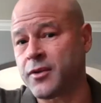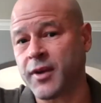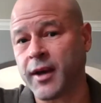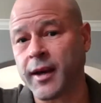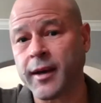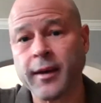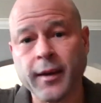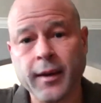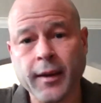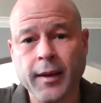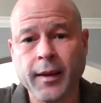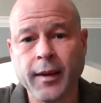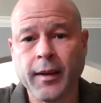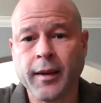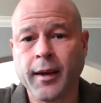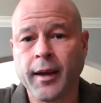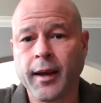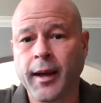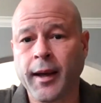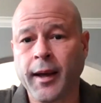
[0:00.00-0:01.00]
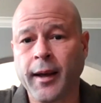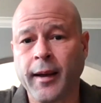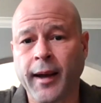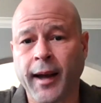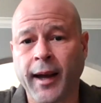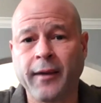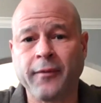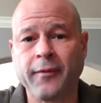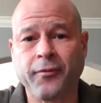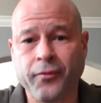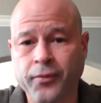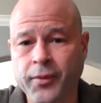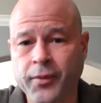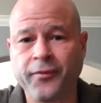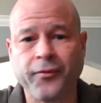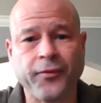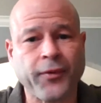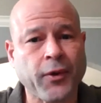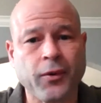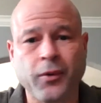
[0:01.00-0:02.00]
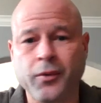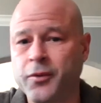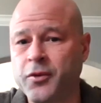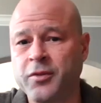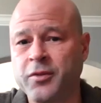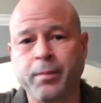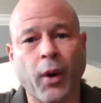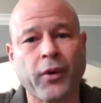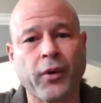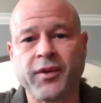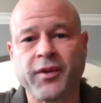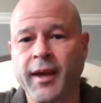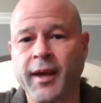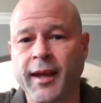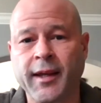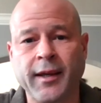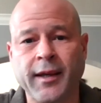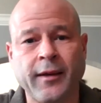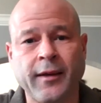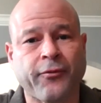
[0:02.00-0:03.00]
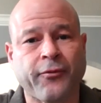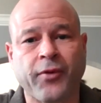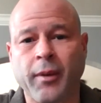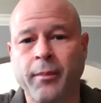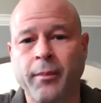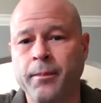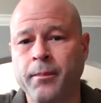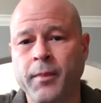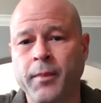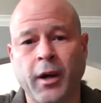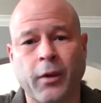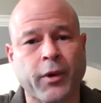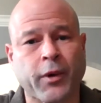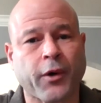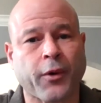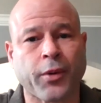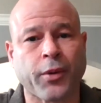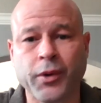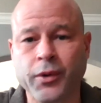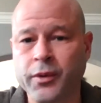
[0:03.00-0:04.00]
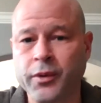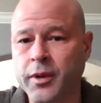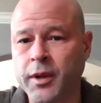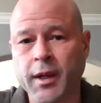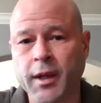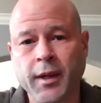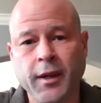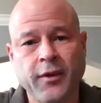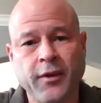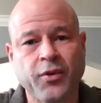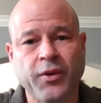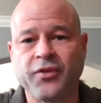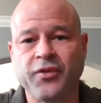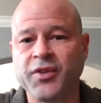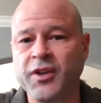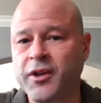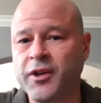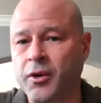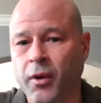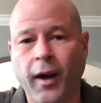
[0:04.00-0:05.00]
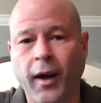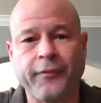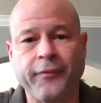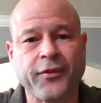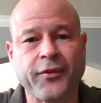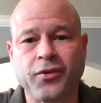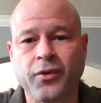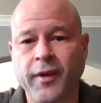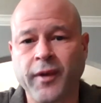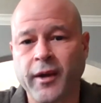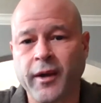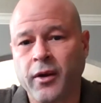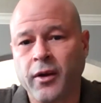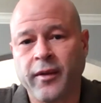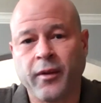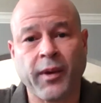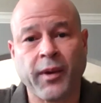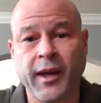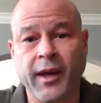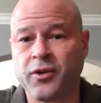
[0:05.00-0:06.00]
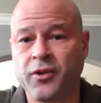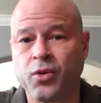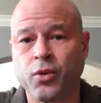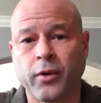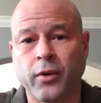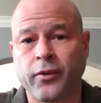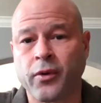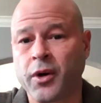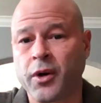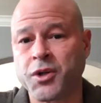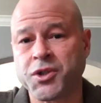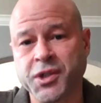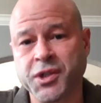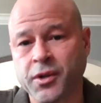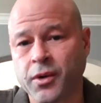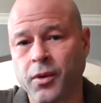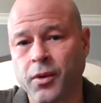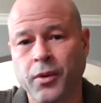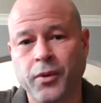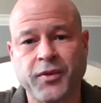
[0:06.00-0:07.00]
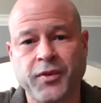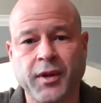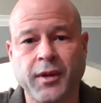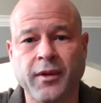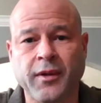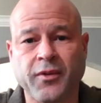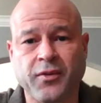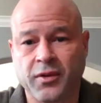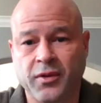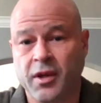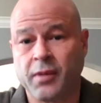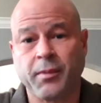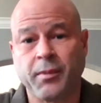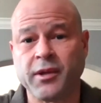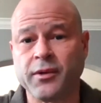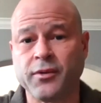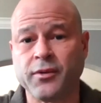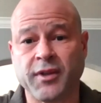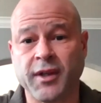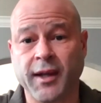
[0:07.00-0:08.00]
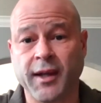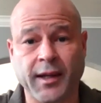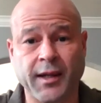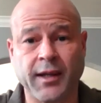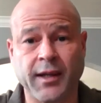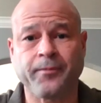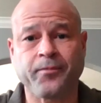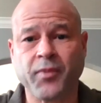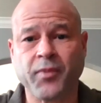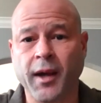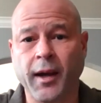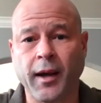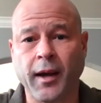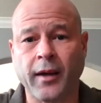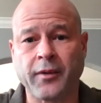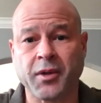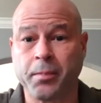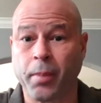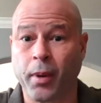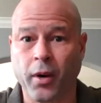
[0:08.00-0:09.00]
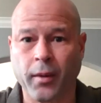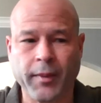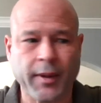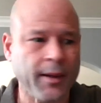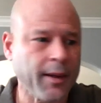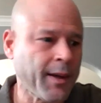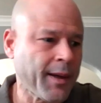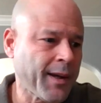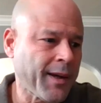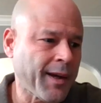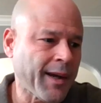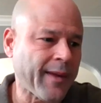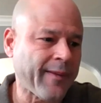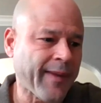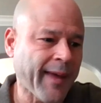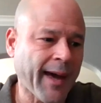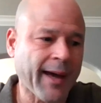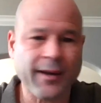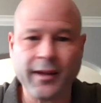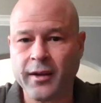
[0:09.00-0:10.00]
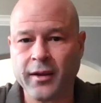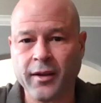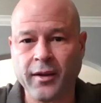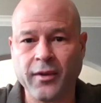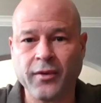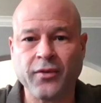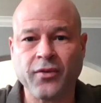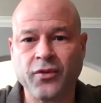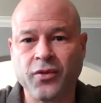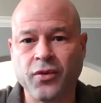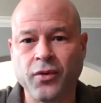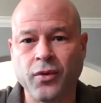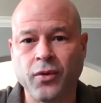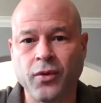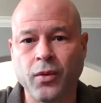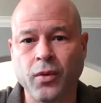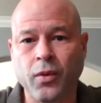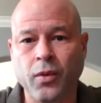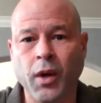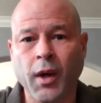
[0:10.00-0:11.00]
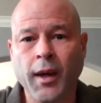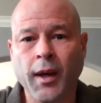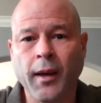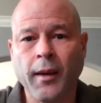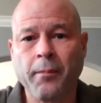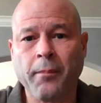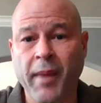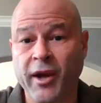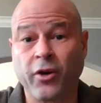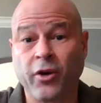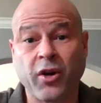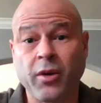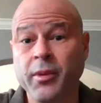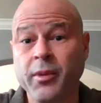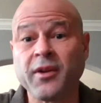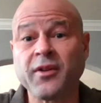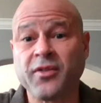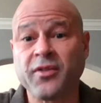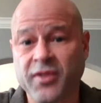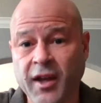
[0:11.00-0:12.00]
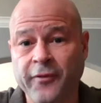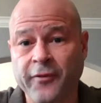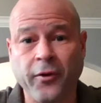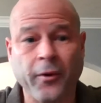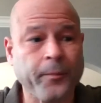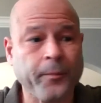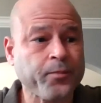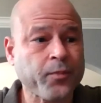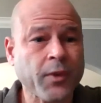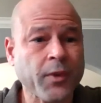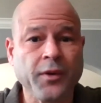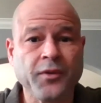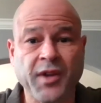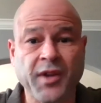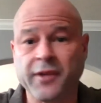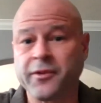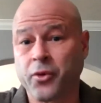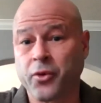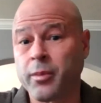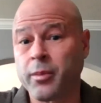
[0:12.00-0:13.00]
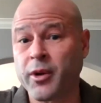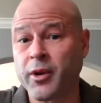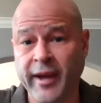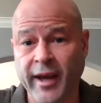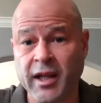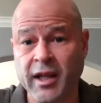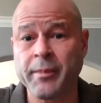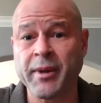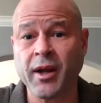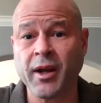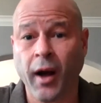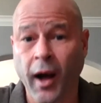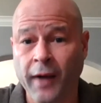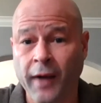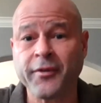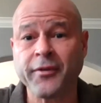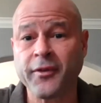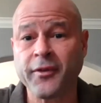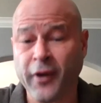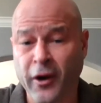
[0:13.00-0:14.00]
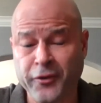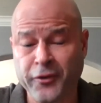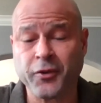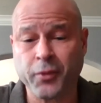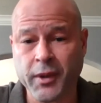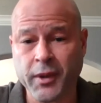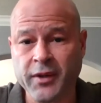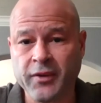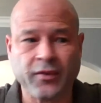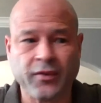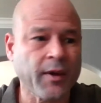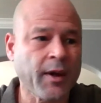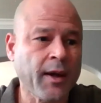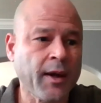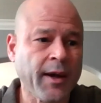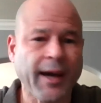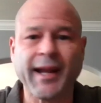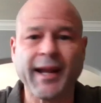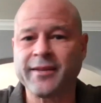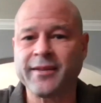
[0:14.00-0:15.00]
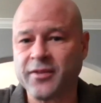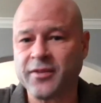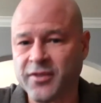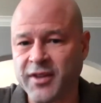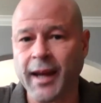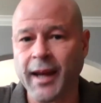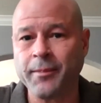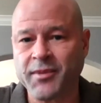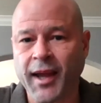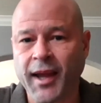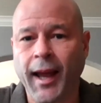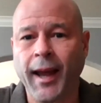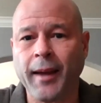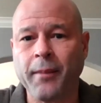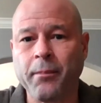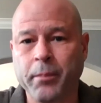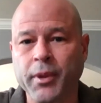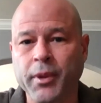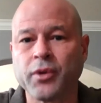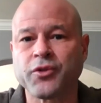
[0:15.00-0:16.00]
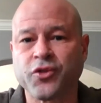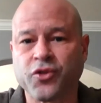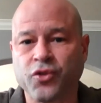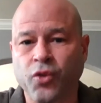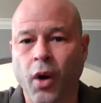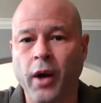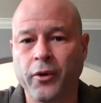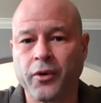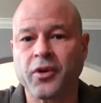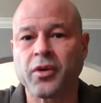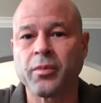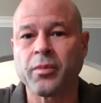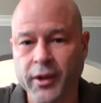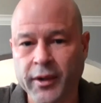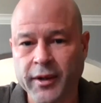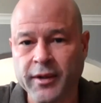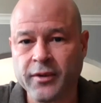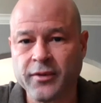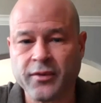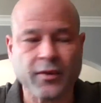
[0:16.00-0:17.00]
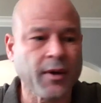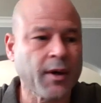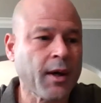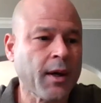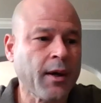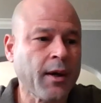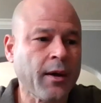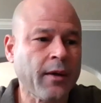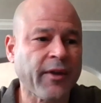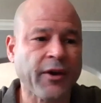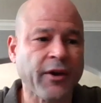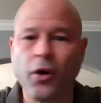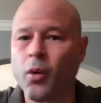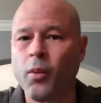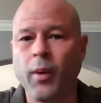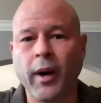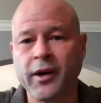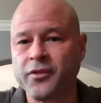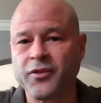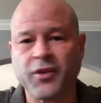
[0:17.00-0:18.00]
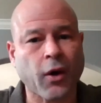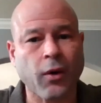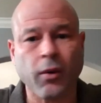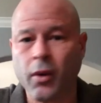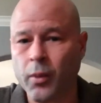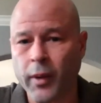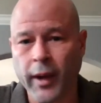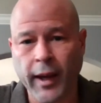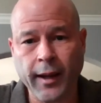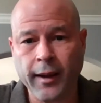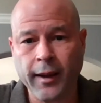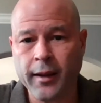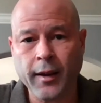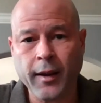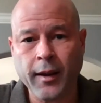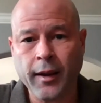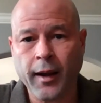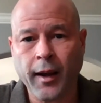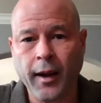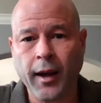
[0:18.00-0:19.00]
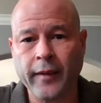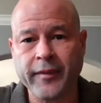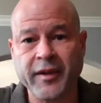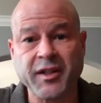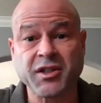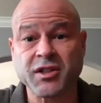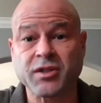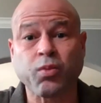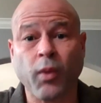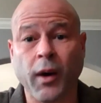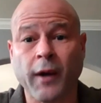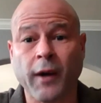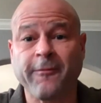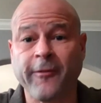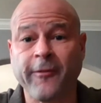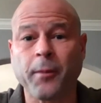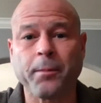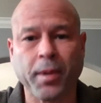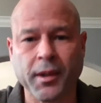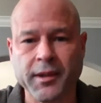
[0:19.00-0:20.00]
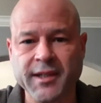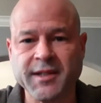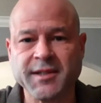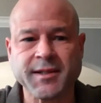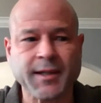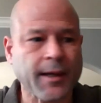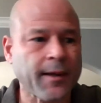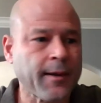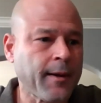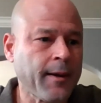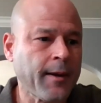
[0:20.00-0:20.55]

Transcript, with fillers: jose uh, i've if you spoke to any from a recruit to a senior officer they know that we had two overarching goals and these can be used in any uh, department and that is to make our community safer take the criminal element off of our streets and at the same time build stronger communities. They don't want us to go away. Uh, they just want fair policing.